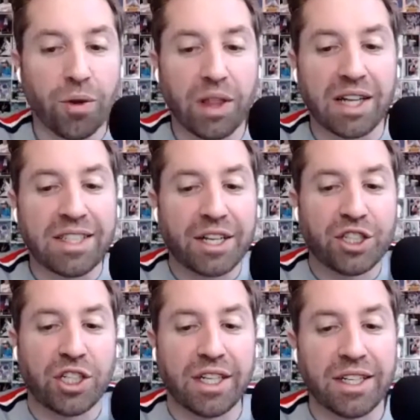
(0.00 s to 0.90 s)
let's
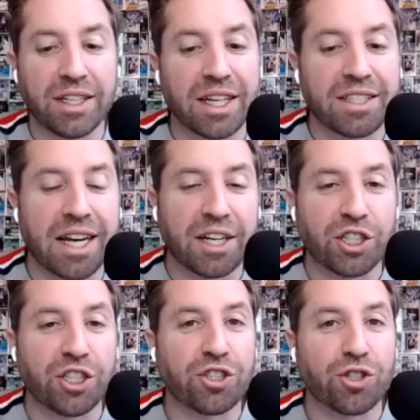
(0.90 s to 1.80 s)
actually let's
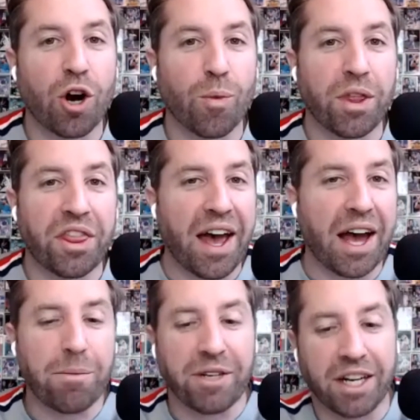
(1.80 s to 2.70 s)
actually start with
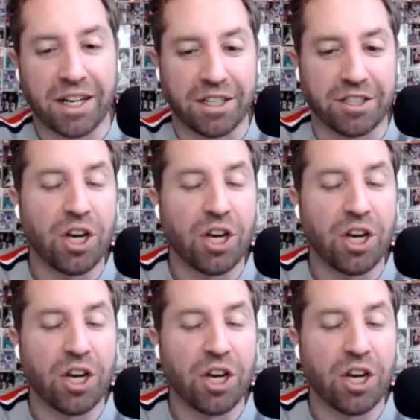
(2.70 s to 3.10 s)
that because